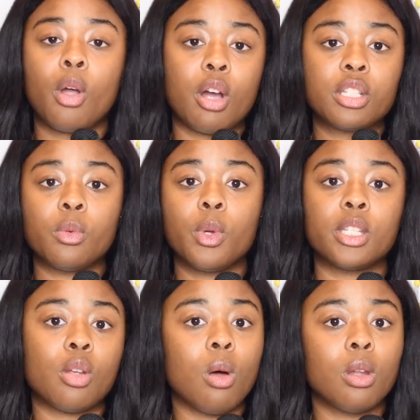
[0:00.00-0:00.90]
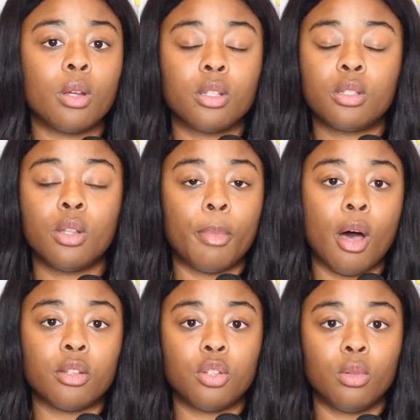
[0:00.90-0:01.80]
with Carson Wentz holding on to the
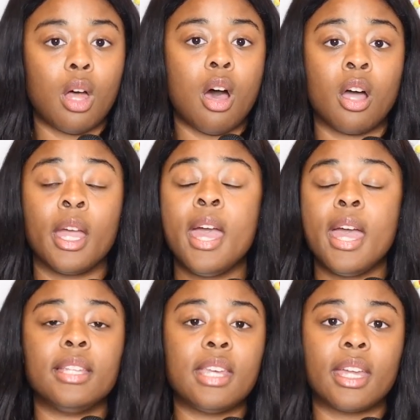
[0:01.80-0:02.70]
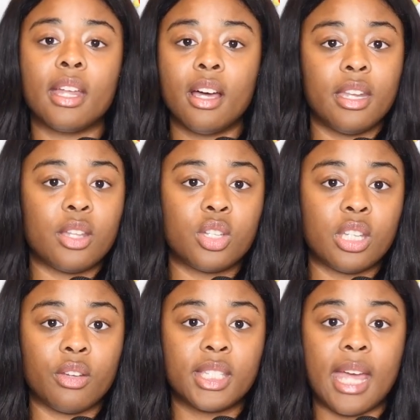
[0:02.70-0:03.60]
ball too long and taking
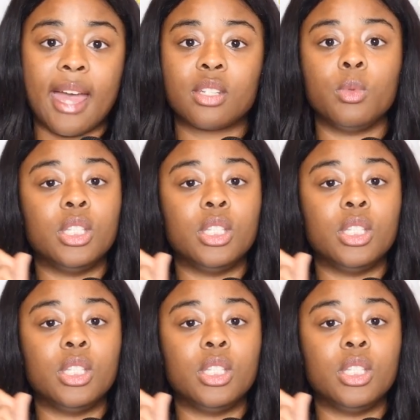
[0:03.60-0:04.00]
unnecessary sacks.